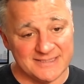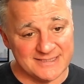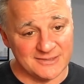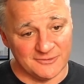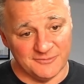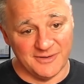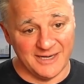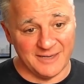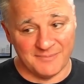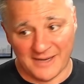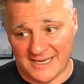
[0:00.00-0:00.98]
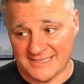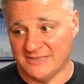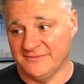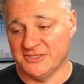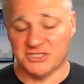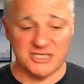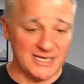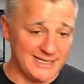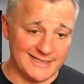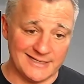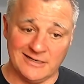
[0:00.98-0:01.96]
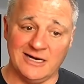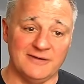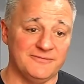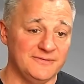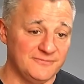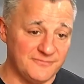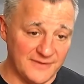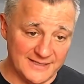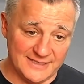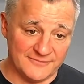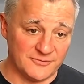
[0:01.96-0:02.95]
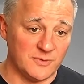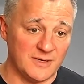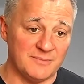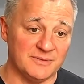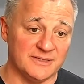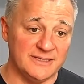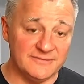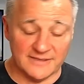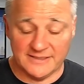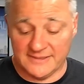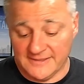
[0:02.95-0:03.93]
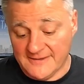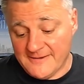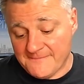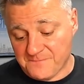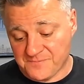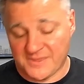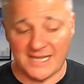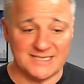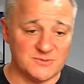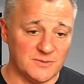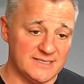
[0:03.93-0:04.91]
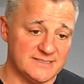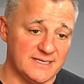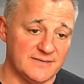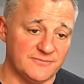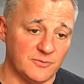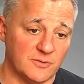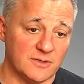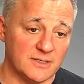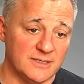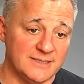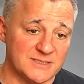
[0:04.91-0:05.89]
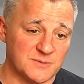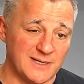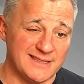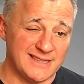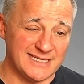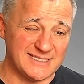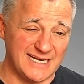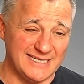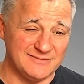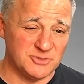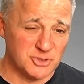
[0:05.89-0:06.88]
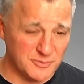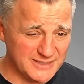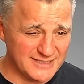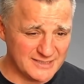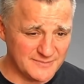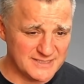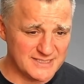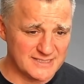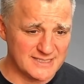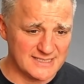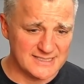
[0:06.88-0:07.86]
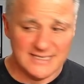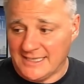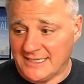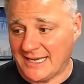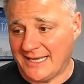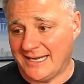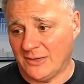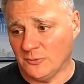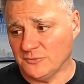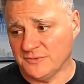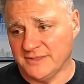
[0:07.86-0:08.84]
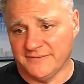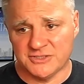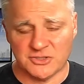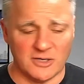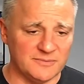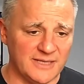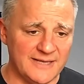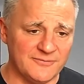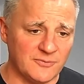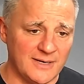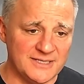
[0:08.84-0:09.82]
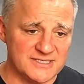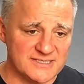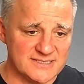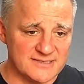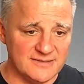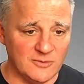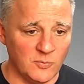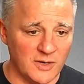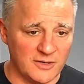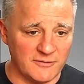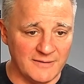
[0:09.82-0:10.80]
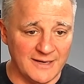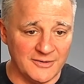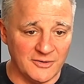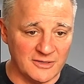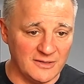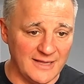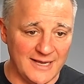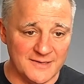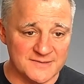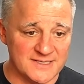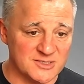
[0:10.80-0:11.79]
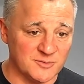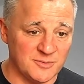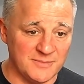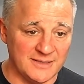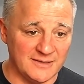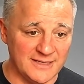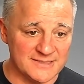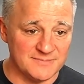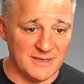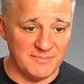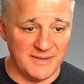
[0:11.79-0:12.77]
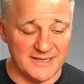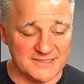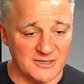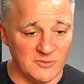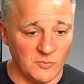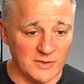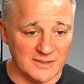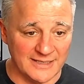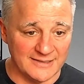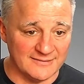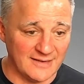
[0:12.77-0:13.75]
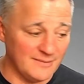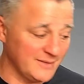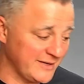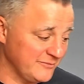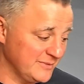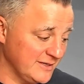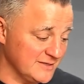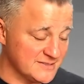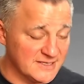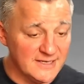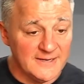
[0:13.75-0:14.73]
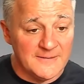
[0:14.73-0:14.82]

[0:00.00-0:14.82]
and still remaining positive and shaking it off and fighting for what I believe in, that's what I stand for. And I attribute that to my success. And I don't live a charmed life where I just, walk around on clouds. I still put my pants on one leg at a time like everybody else.